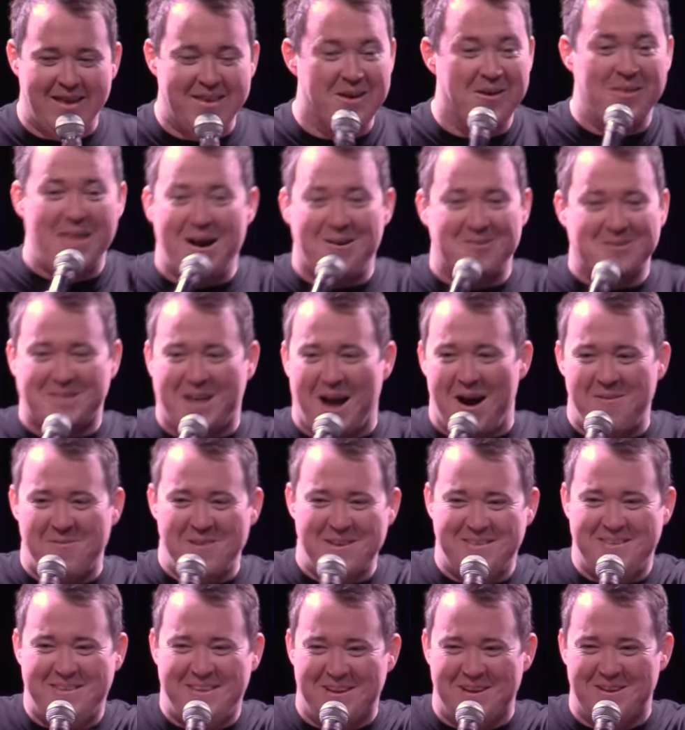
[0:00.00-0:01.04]
I knew that was
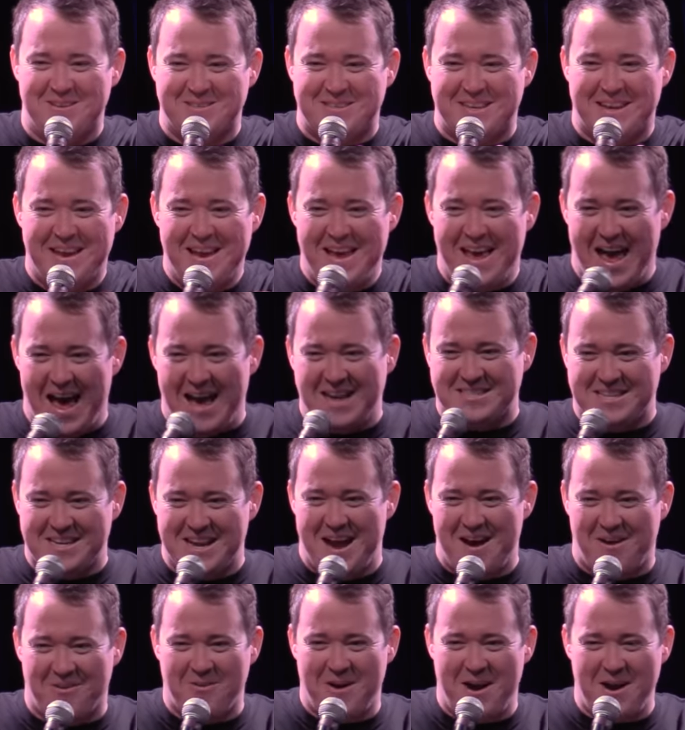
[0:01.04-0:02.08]
coming.
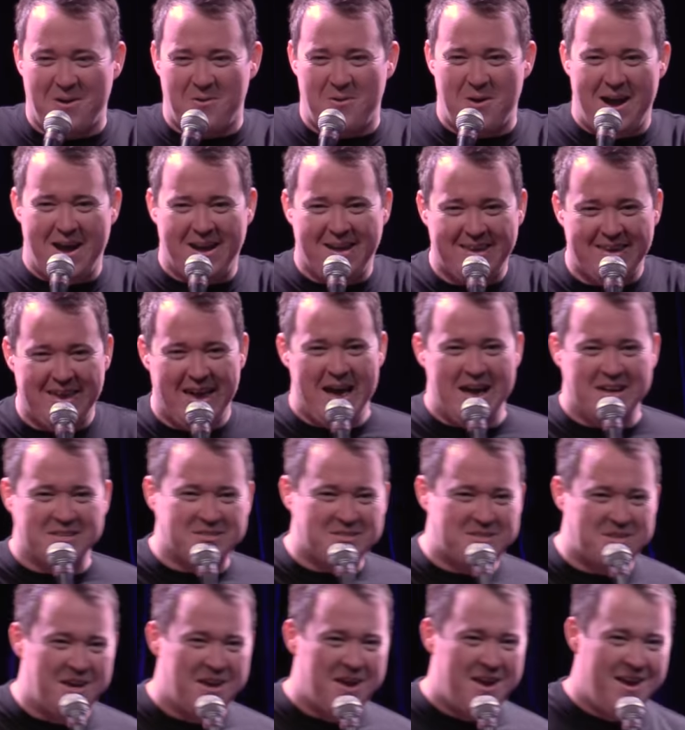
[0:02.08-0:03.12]
SNL right away?
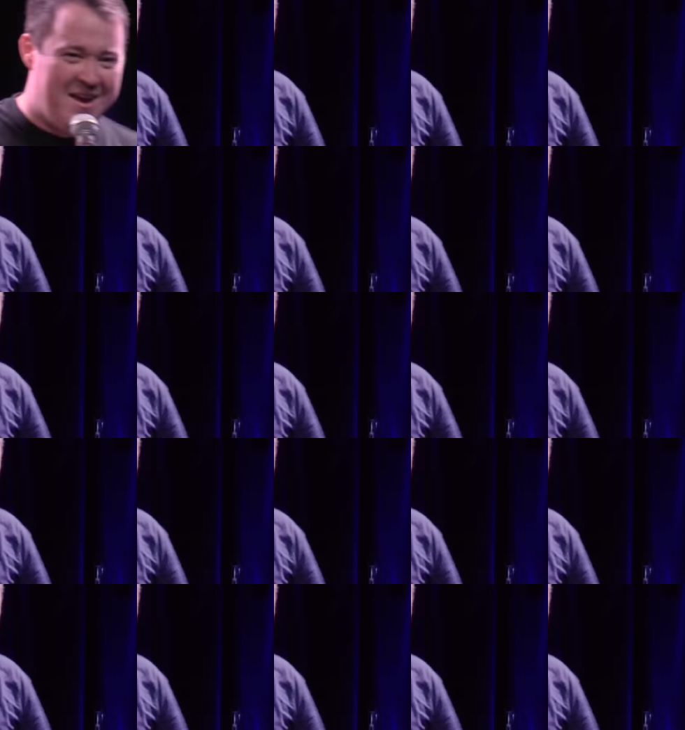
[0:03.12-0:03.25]
Yes.